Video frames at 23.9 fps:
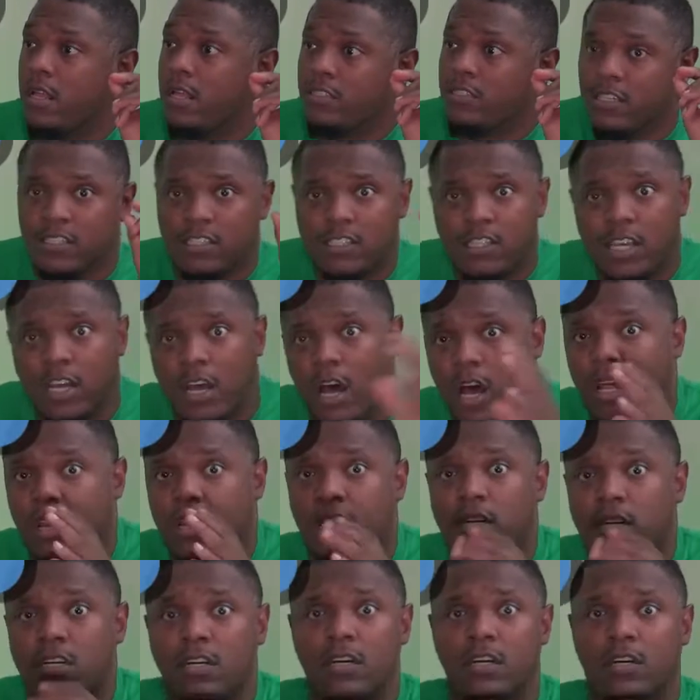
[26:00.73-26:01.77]
It's a ton
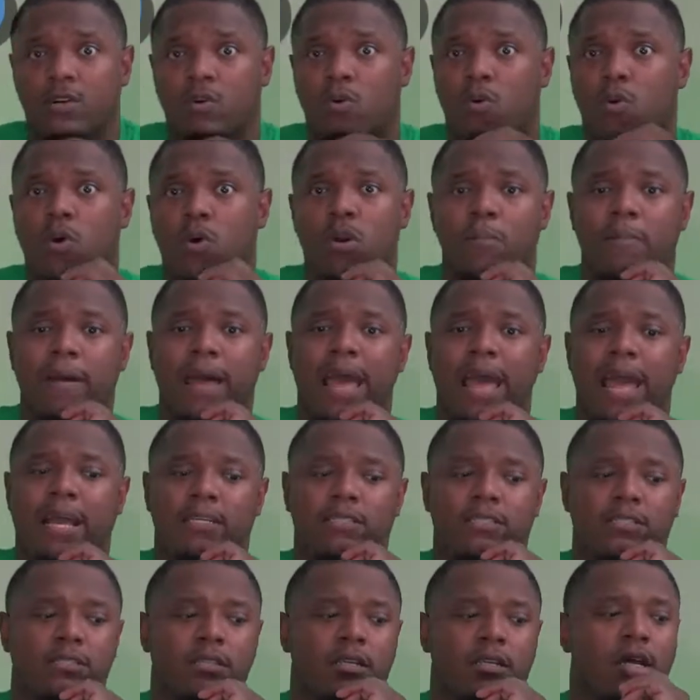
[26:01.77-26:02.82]
of good
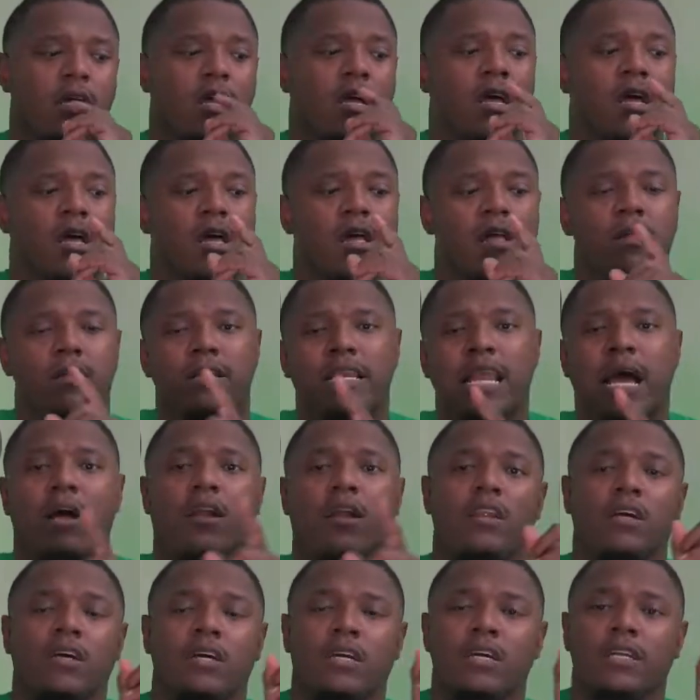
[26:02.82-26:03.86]
quarterbacks.
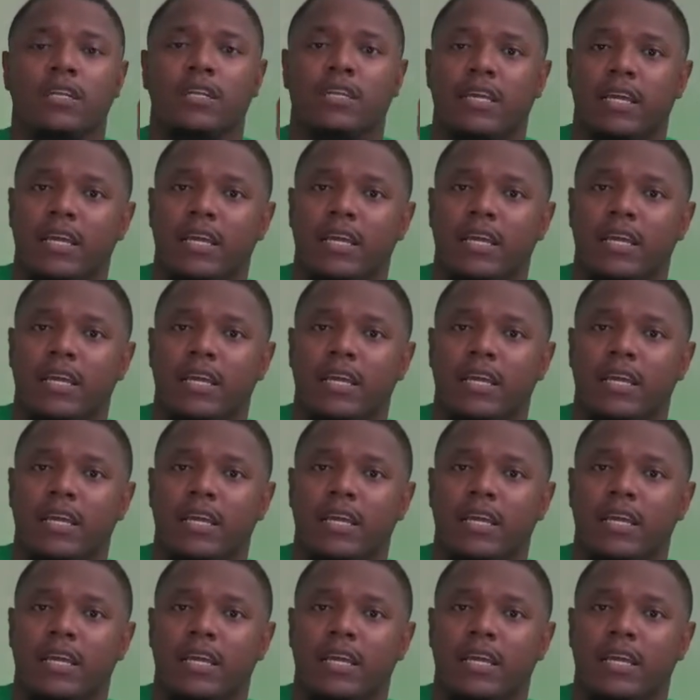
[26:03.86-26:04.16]
Now look in